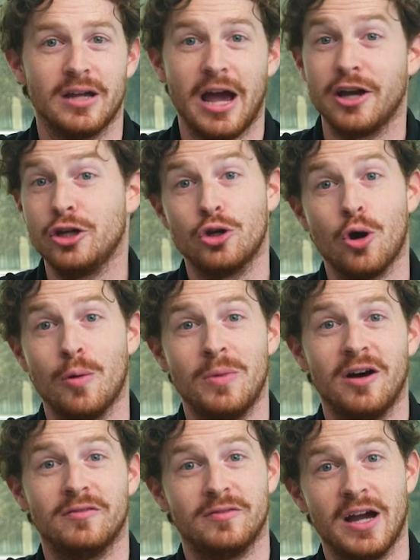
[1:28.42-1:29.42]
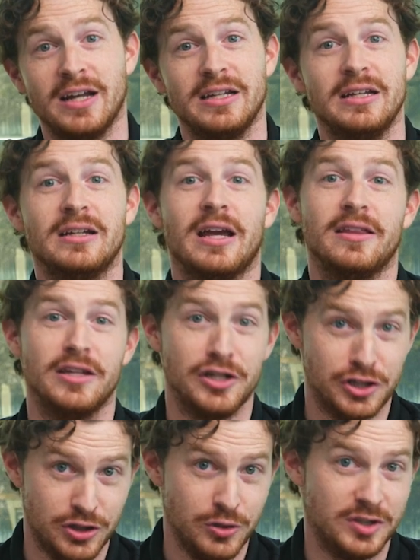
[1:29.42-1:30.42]
how do you go about finding and then
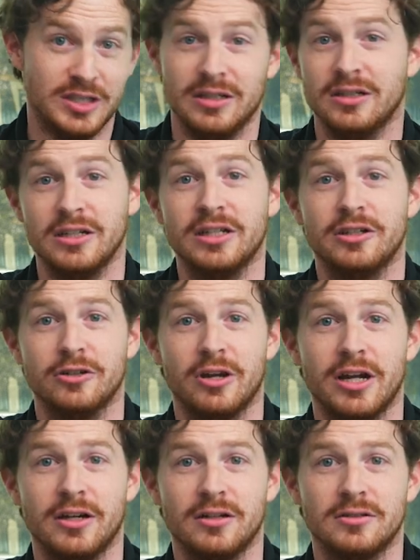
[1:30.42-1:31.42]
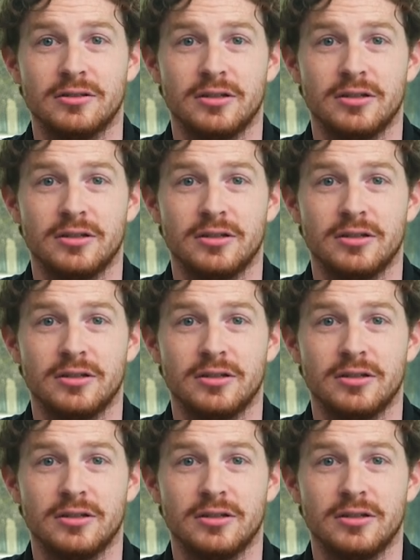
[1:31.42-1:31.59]
choosing an integrator?